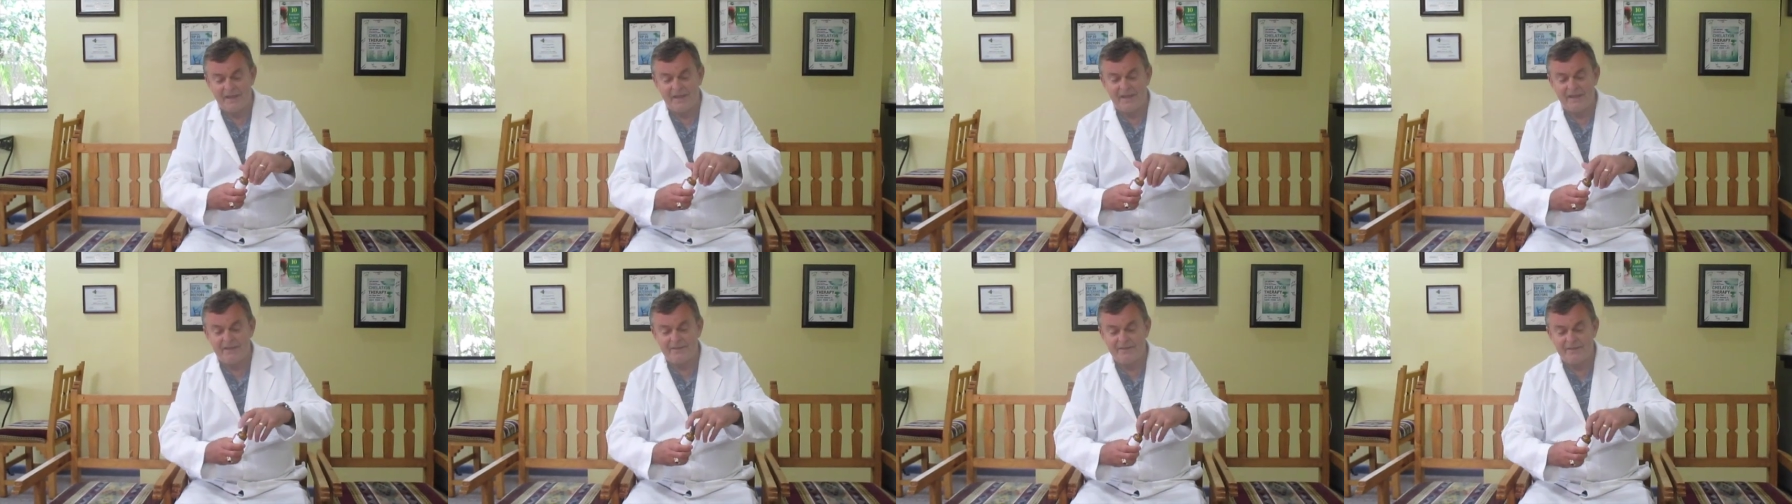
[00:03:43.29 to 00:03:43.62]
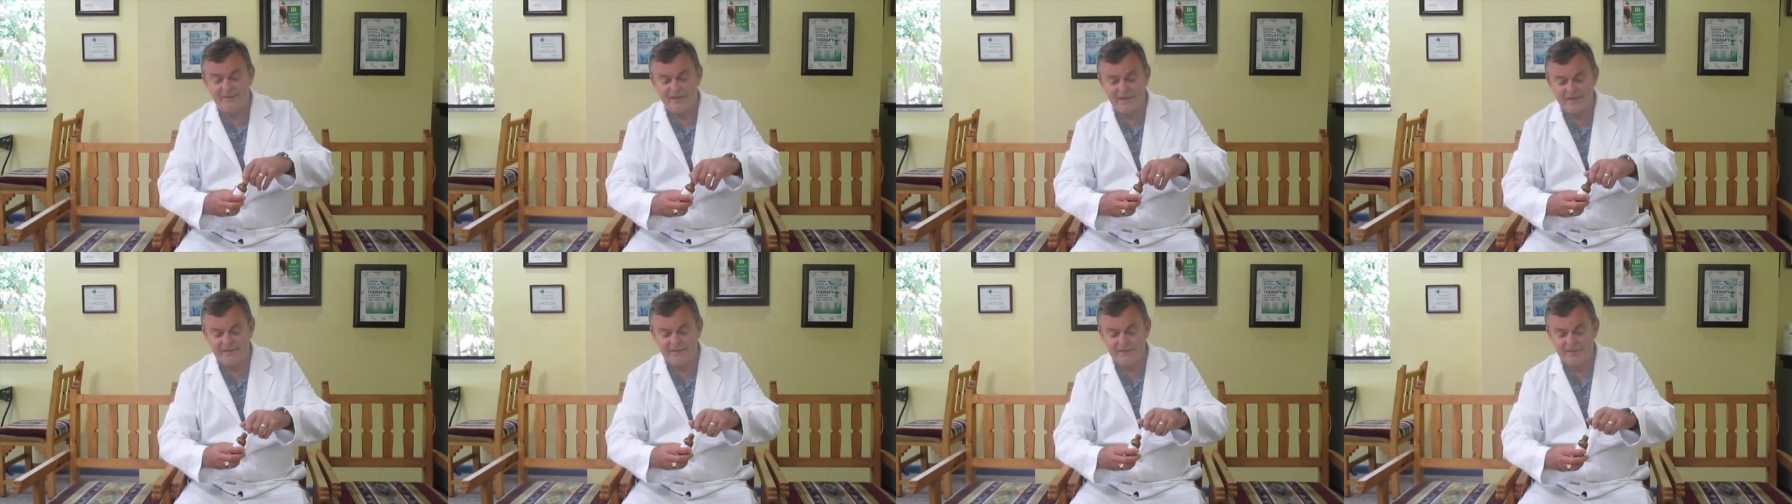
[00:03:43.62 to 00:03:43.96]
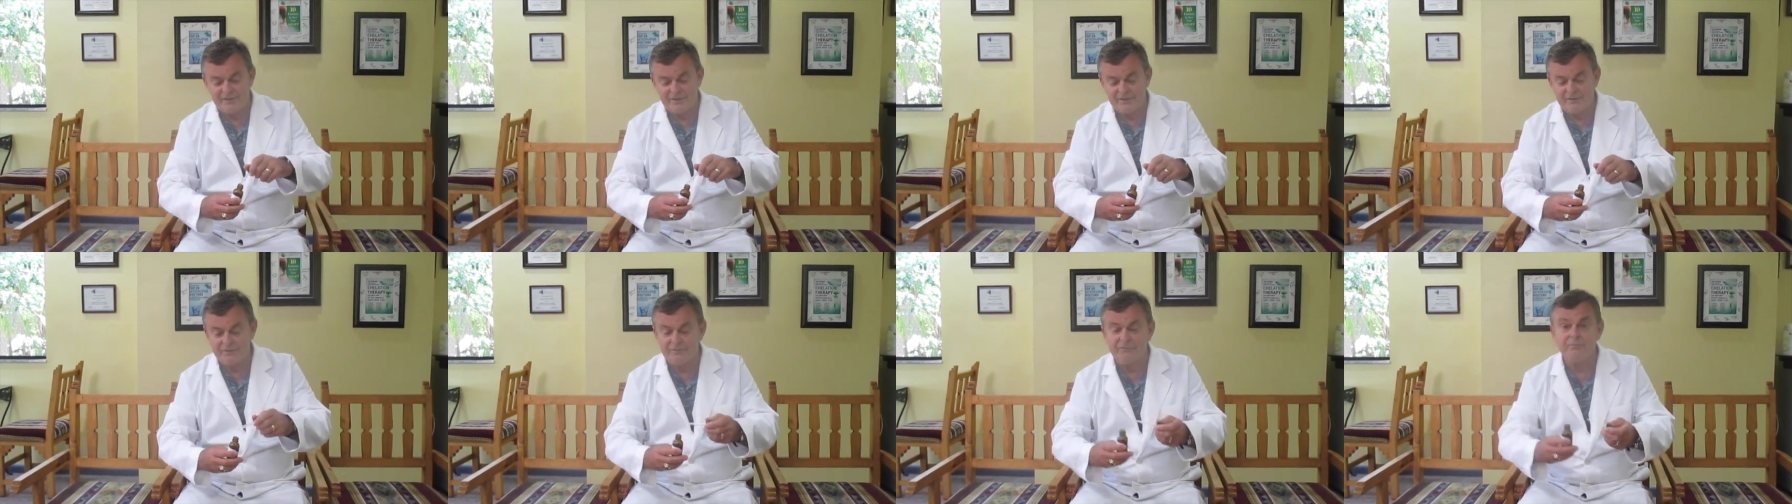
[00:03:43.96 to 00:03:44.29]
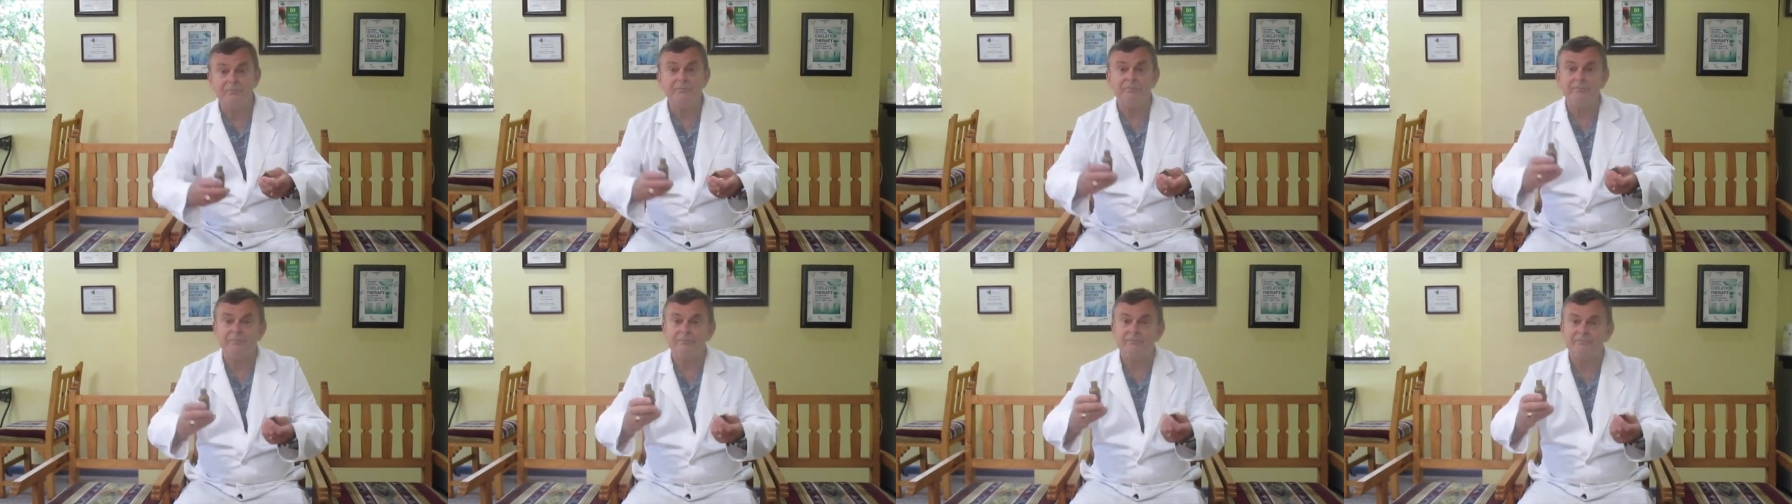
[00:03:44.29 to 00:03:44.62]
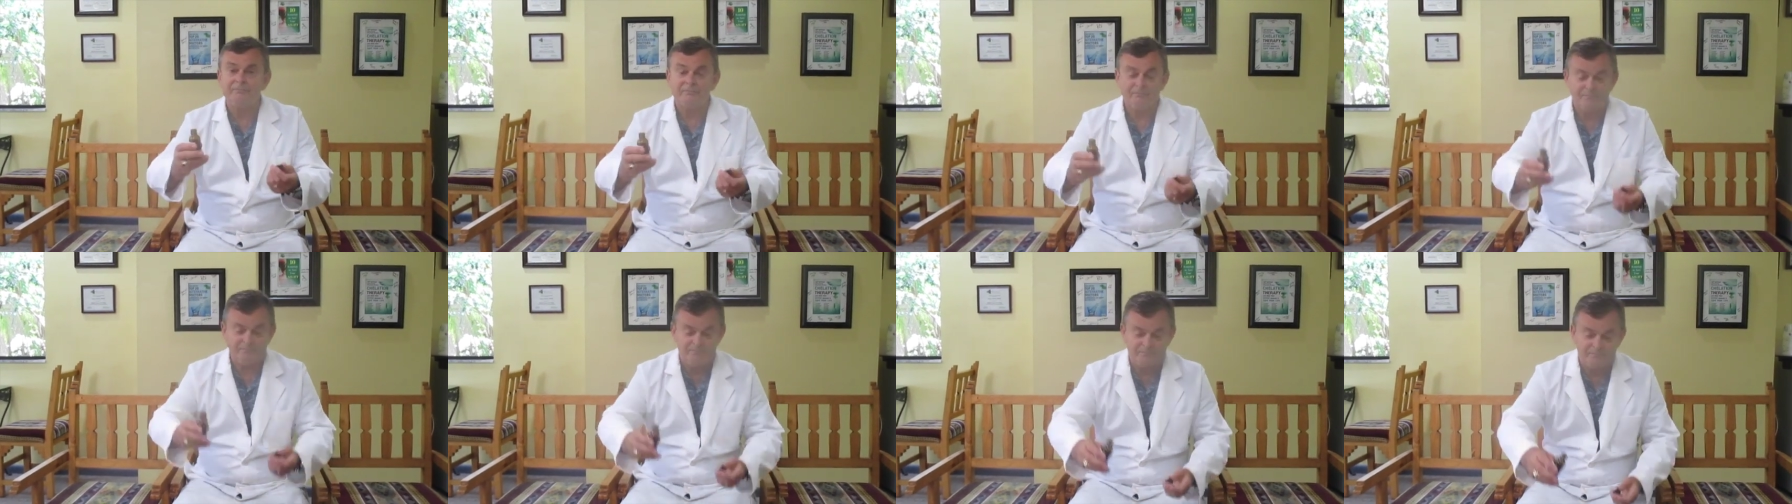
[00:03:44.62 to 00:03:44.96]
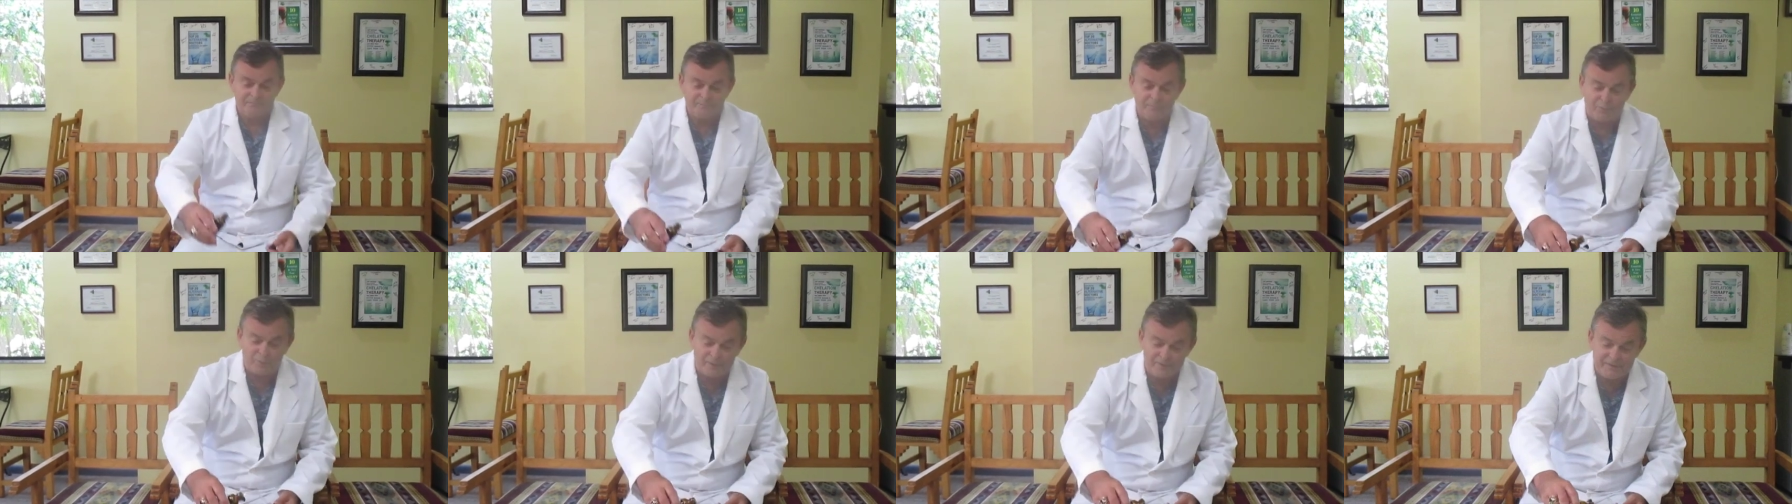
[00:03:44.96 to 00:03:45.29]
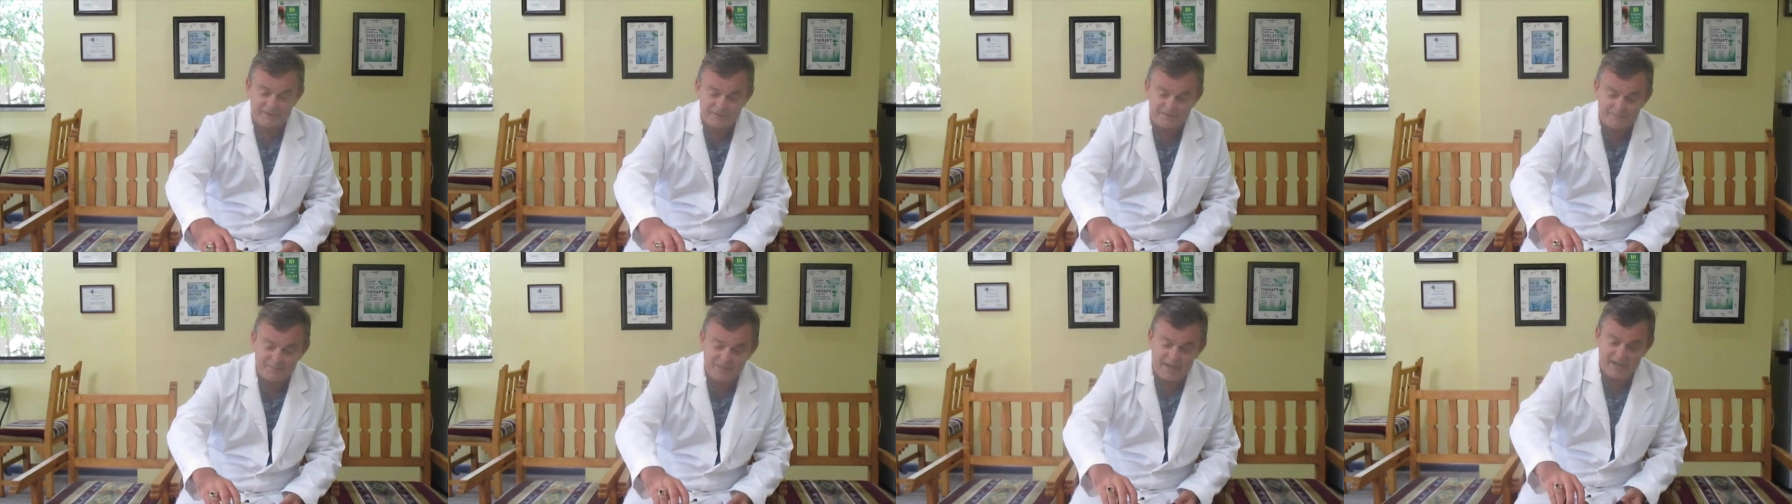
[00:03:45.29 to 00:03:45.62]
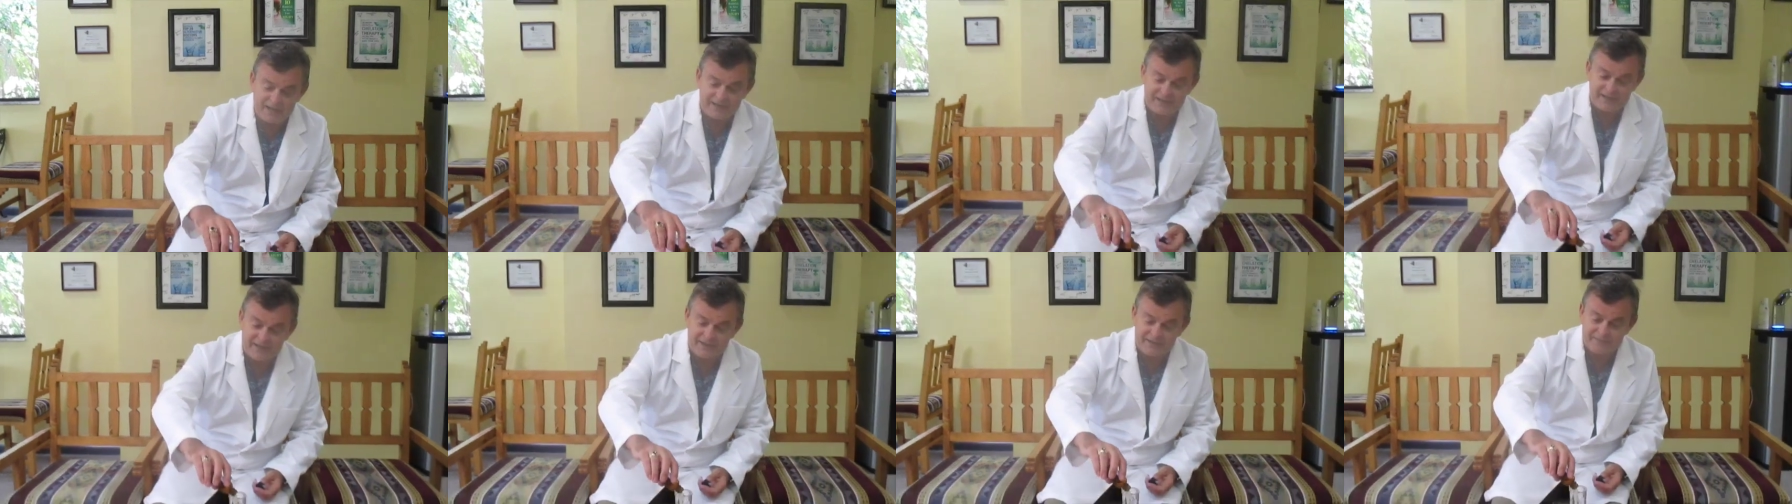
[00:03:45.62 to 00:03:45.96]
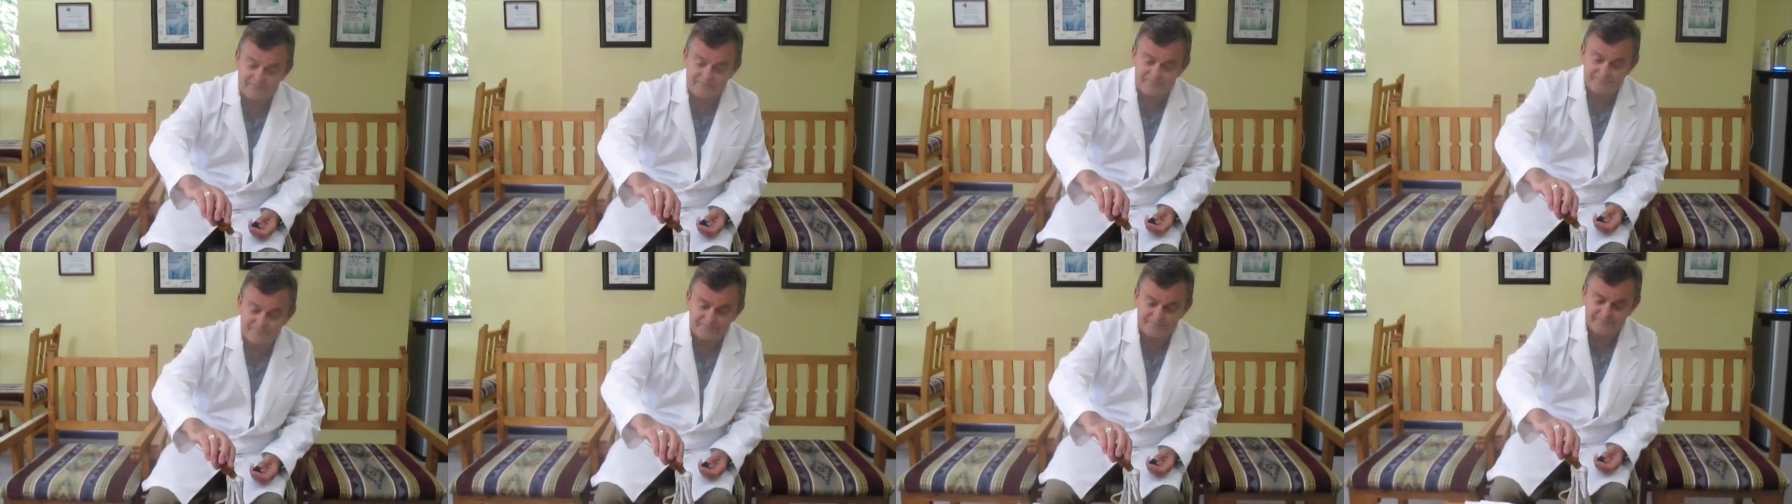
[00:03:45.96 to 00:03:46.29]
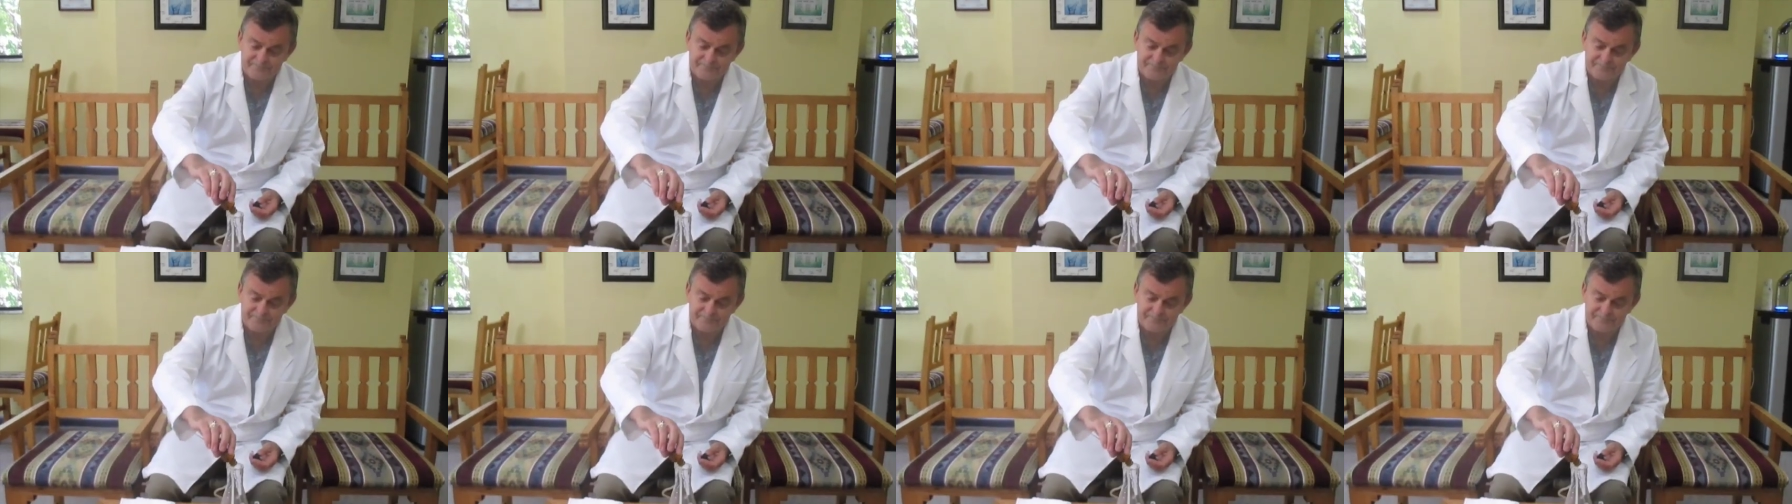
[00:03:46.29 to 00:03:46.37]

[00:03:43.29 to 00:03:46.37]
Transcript: and then you pour this back in,